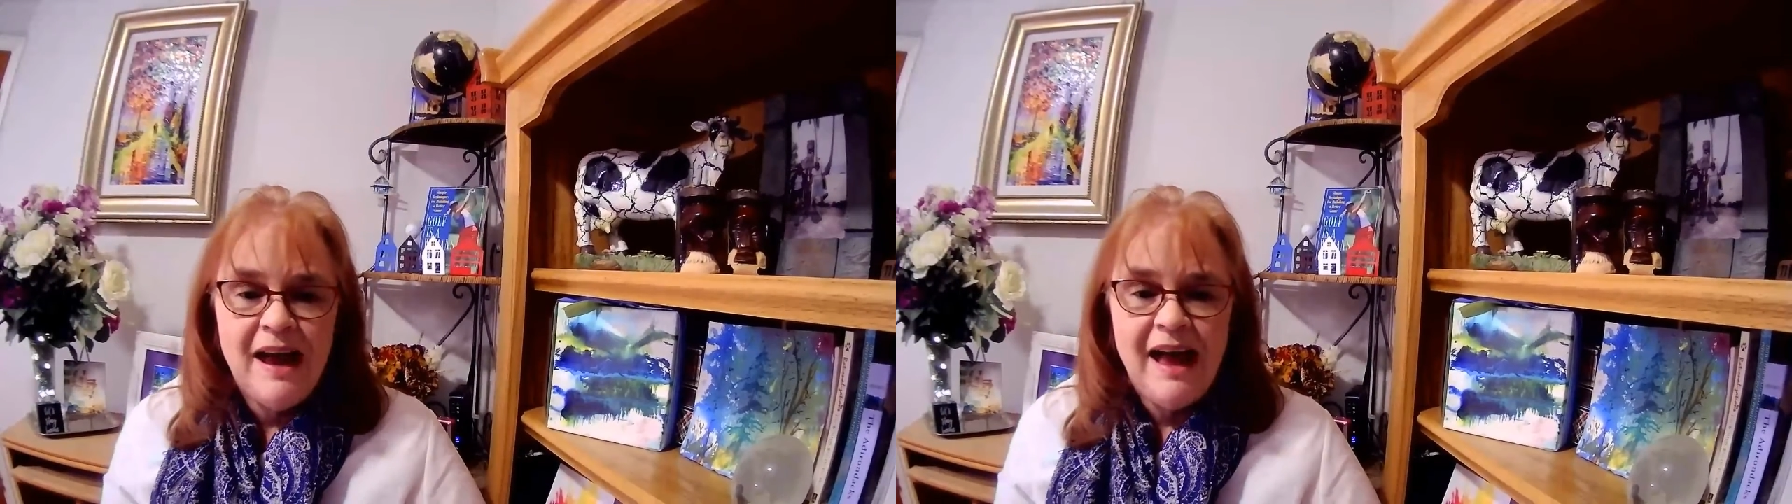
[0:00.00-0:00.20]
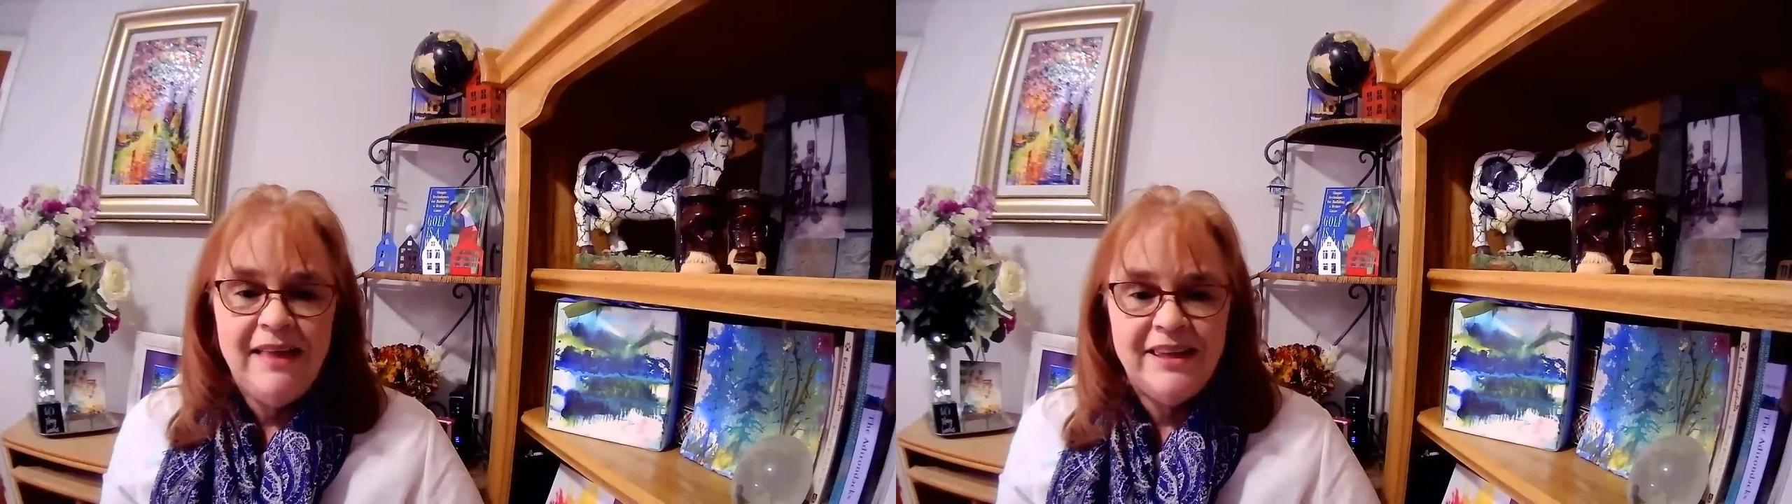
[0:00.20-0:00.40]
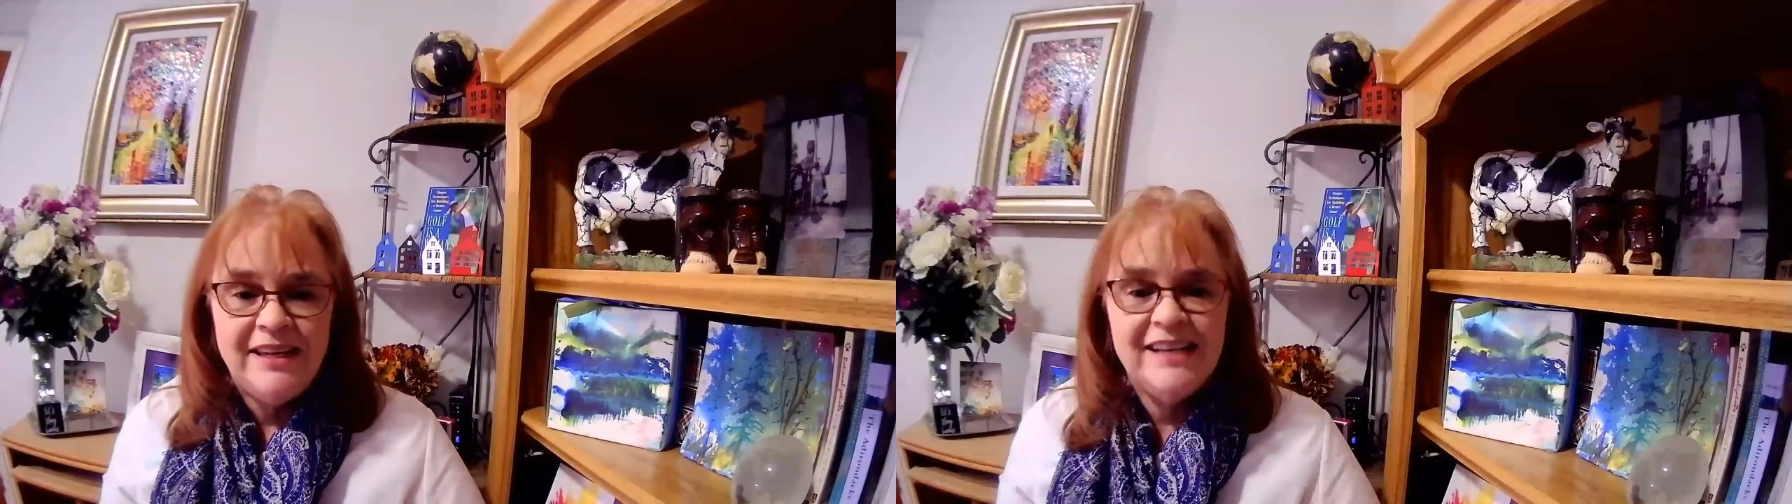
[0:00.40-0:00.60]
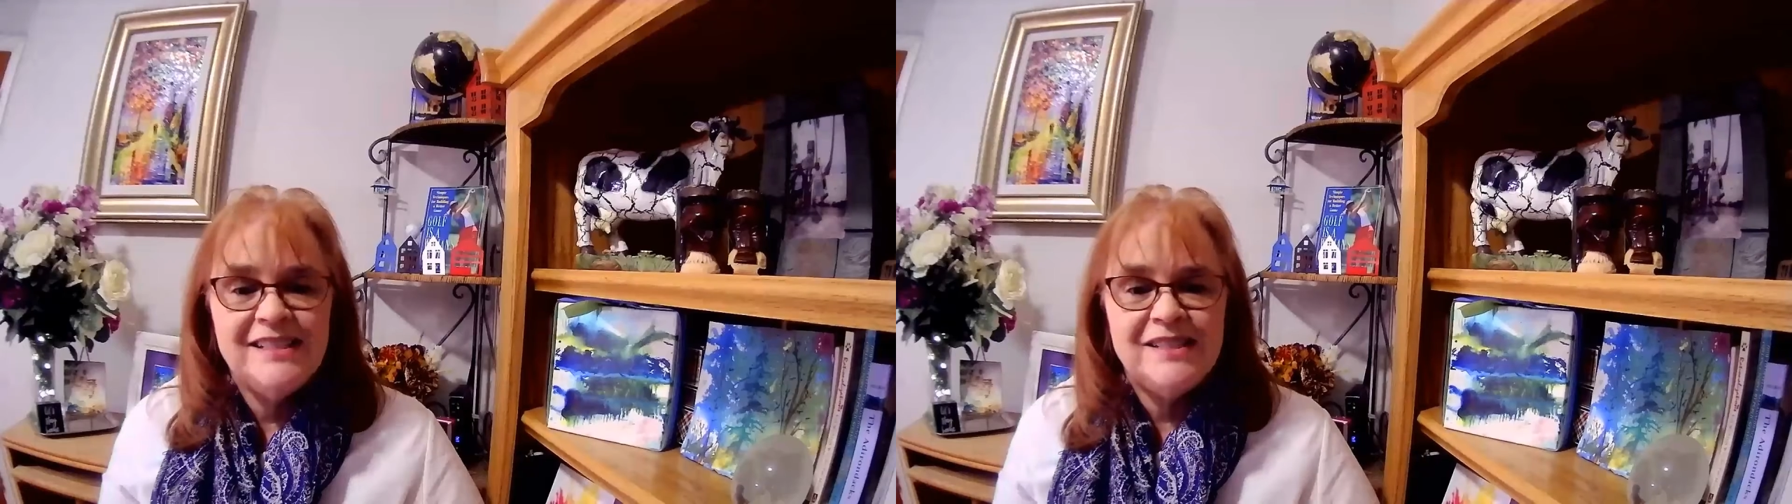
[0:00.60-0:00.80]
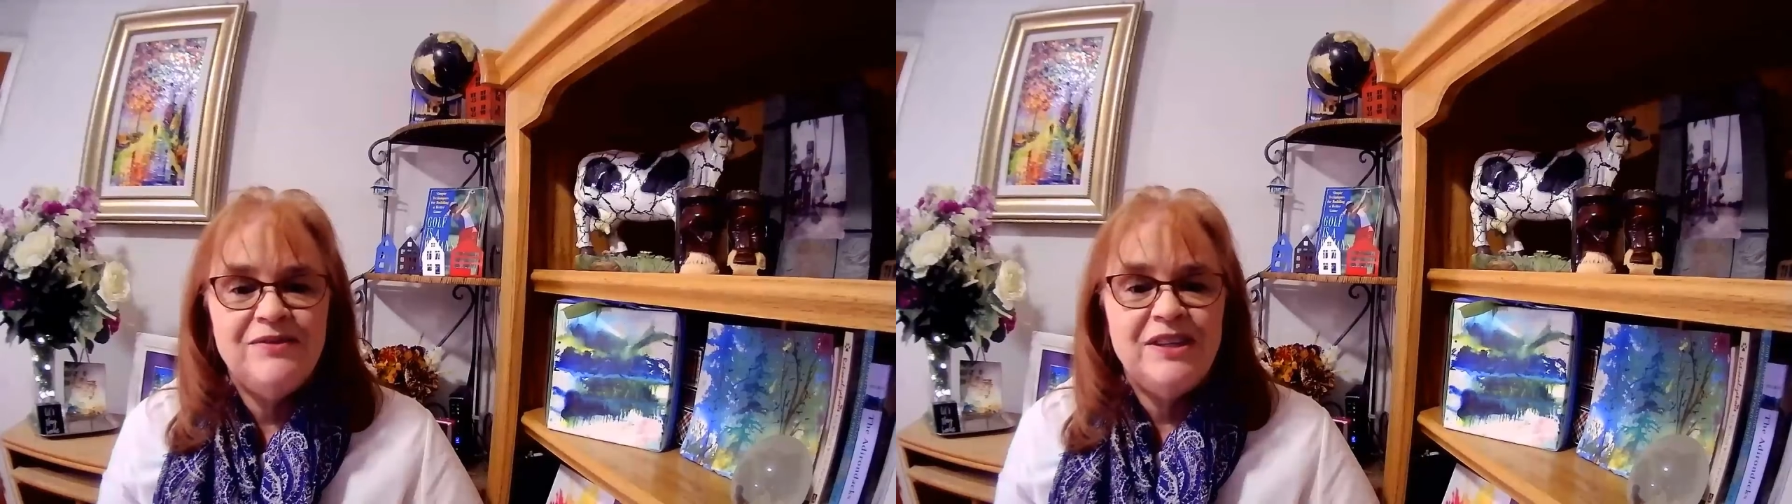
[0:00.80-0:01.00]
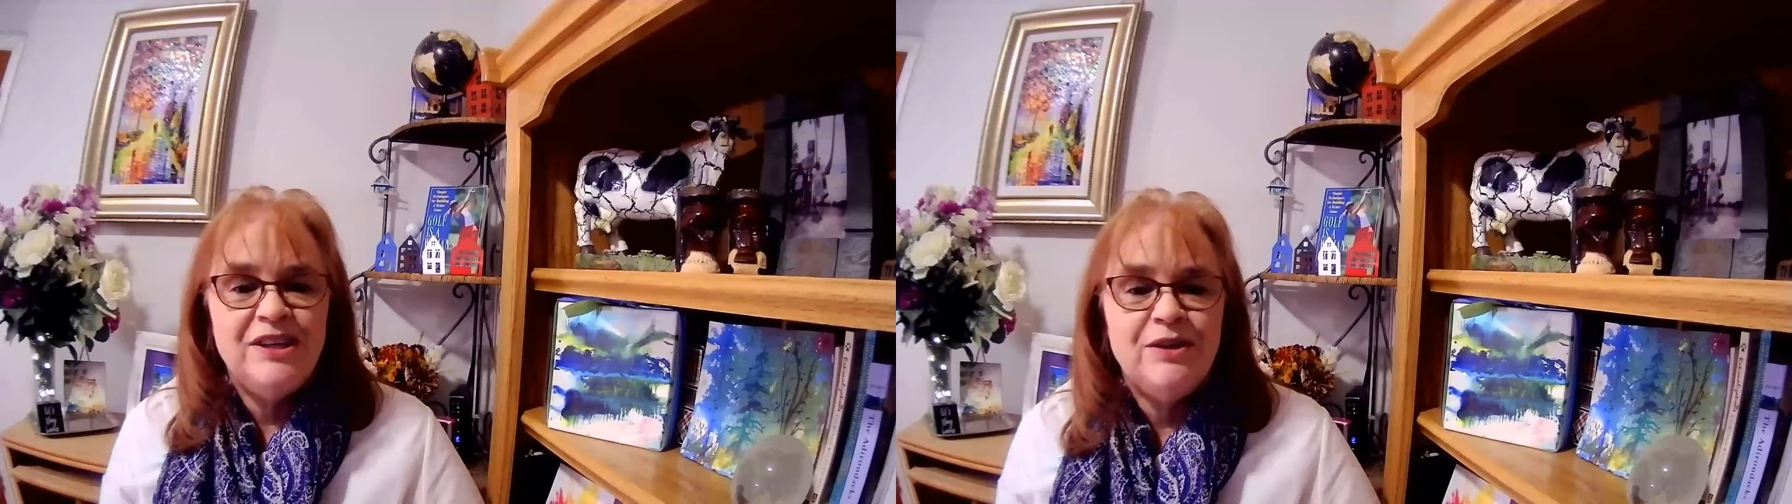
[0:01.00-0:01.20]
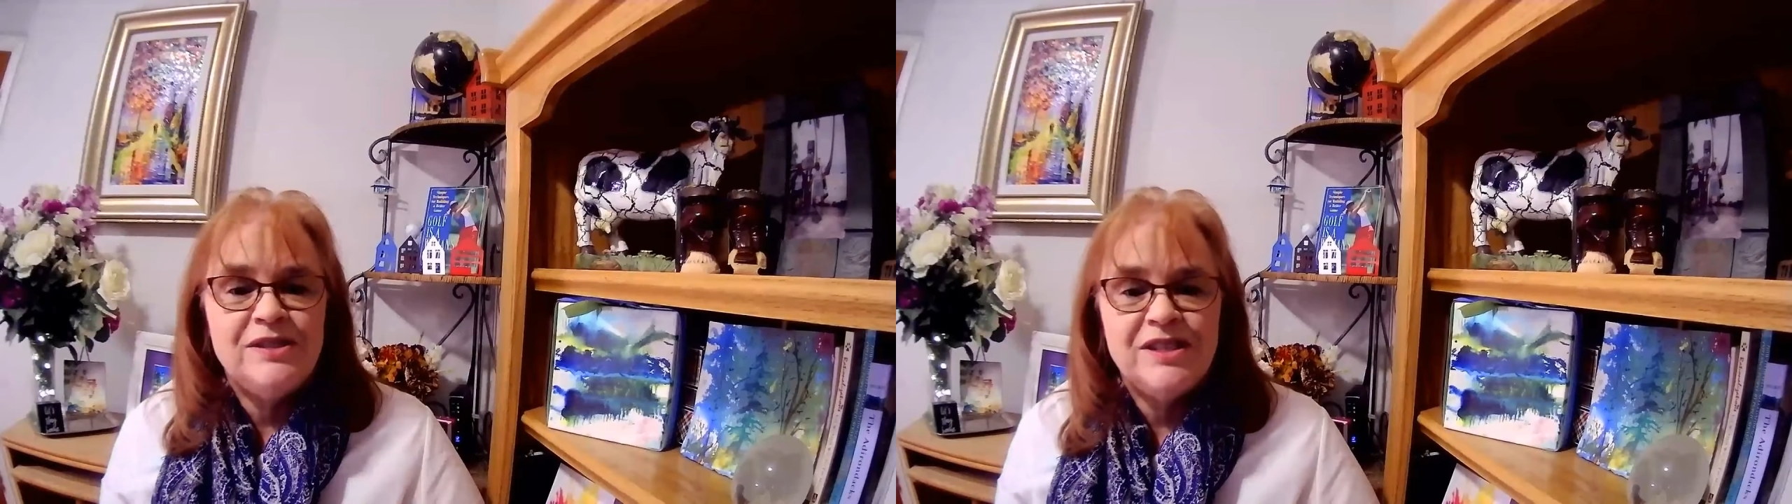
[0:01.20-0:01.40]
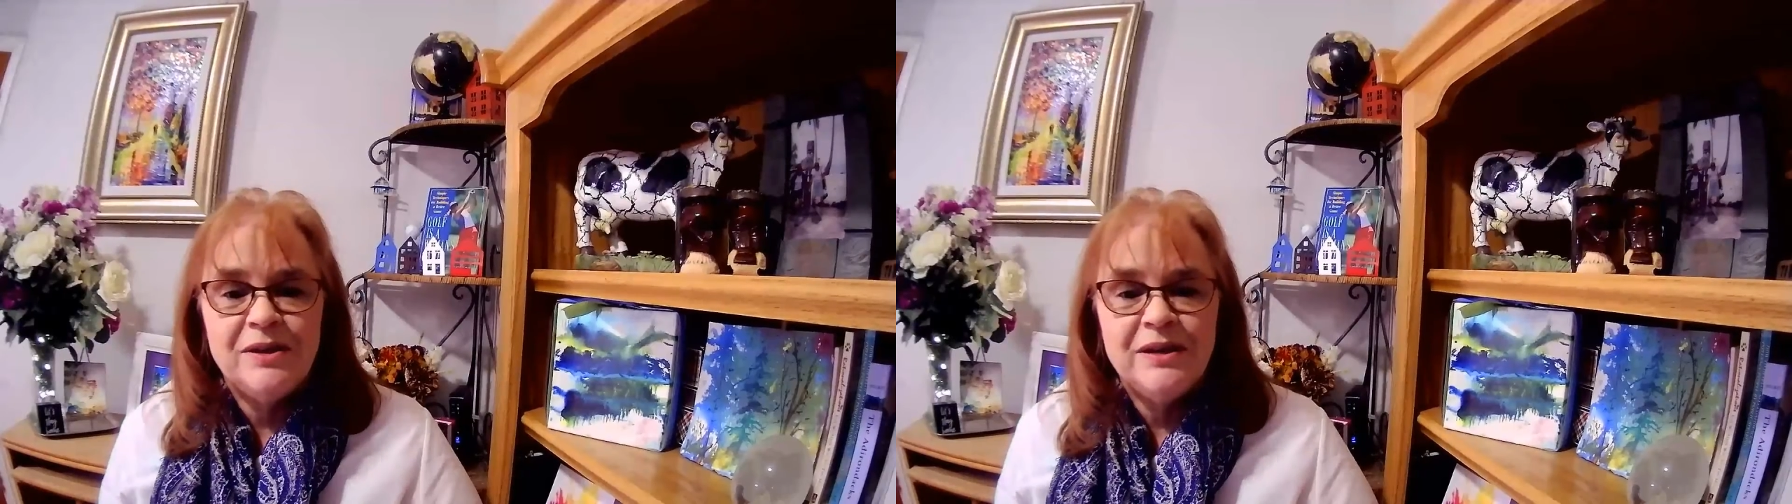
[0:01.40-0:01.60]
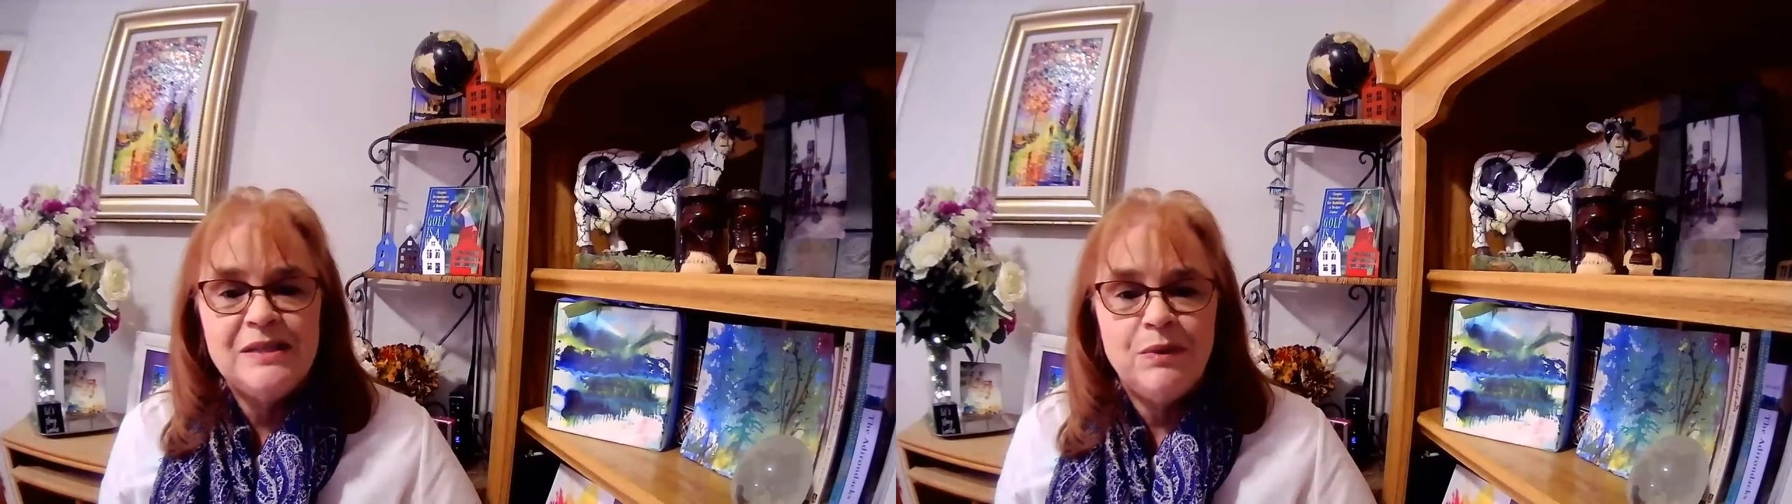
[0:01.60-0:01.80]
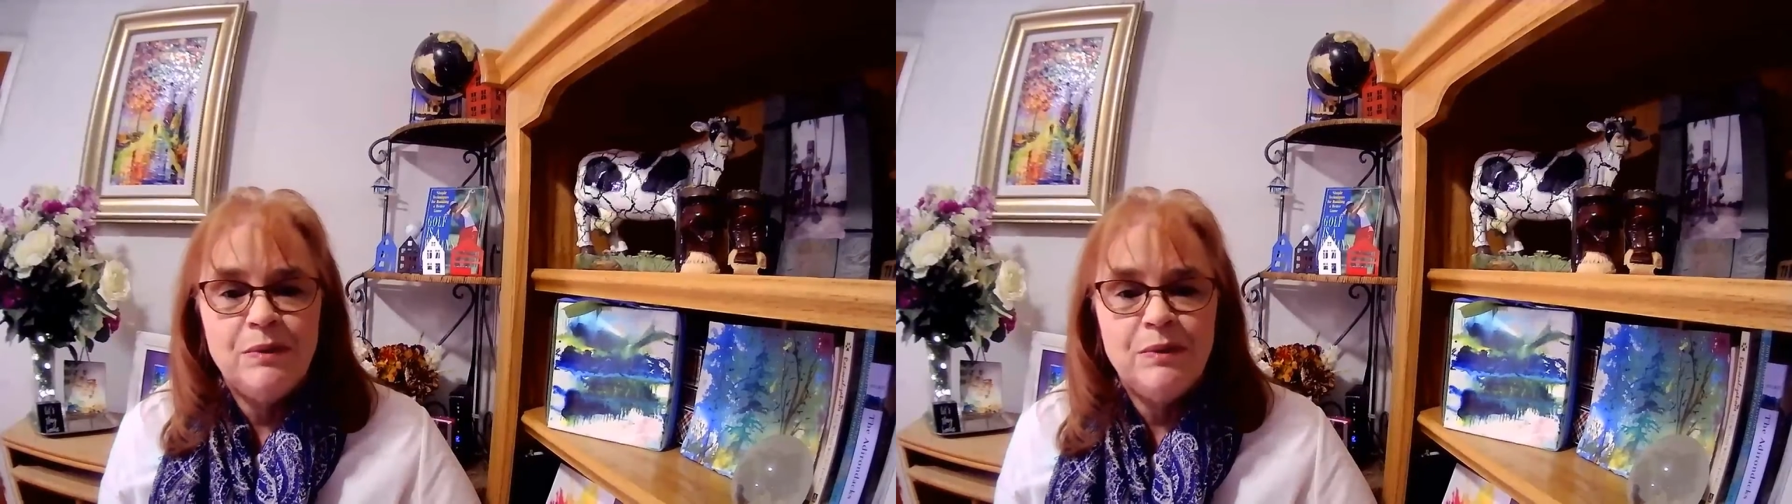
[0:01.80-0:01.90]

and the next video series will